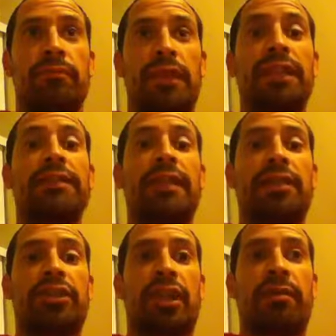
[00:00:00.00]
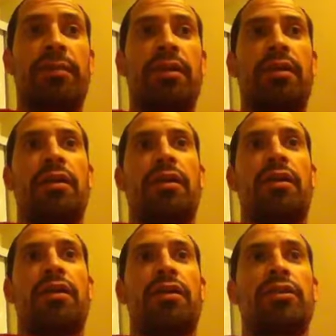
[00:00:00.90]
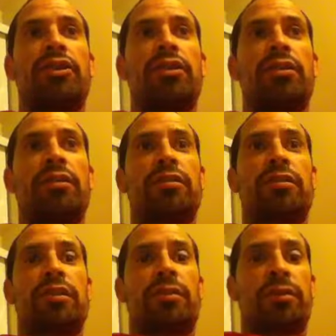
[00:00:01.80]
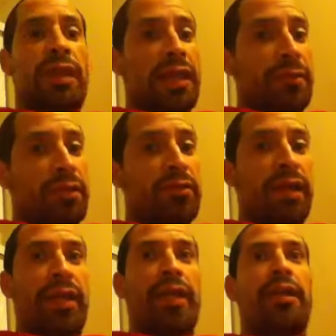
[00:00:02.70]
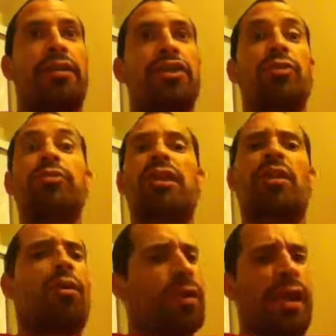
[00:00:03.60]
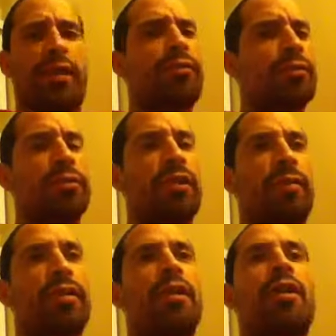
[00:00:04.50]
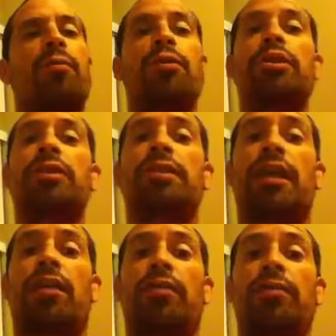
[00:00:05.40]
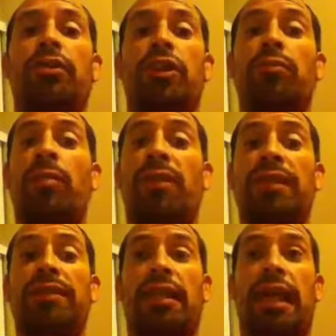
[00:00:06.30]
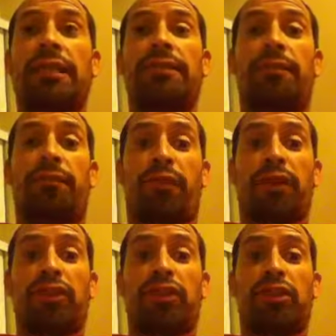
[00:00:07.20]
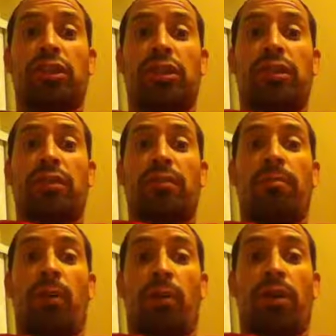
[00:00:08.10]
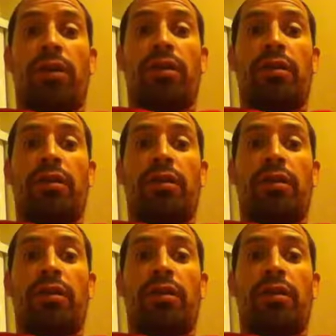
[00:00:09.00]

Inside Job. She's the lady with gray hair, and she was saying, "Oh yeah, I knew this was coming." Well, she replaced the last French-born